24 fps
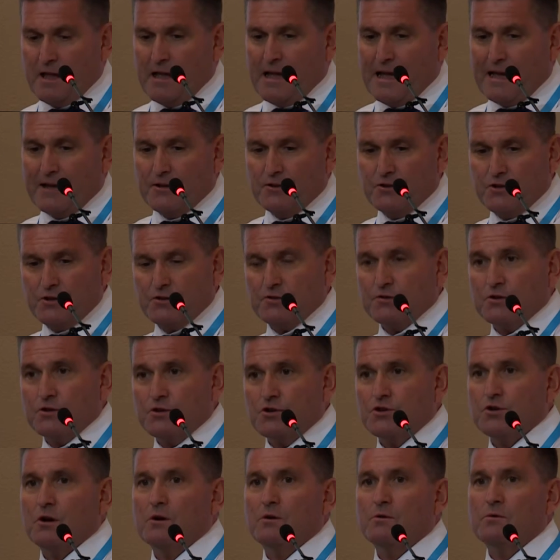And just to
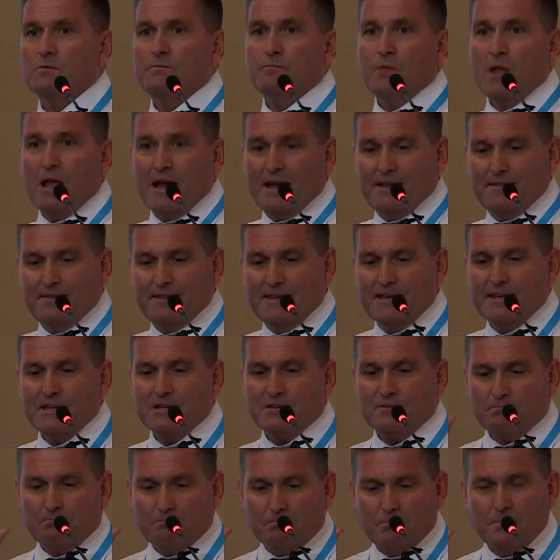show, and these
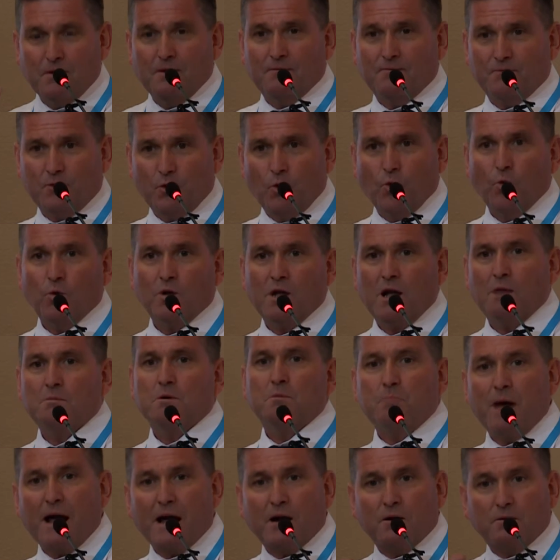all come
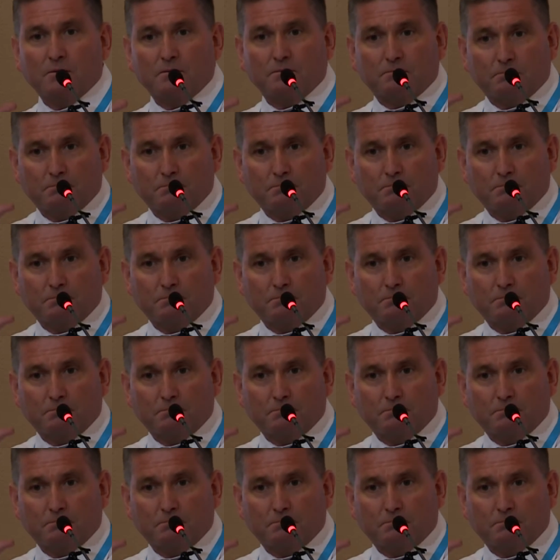about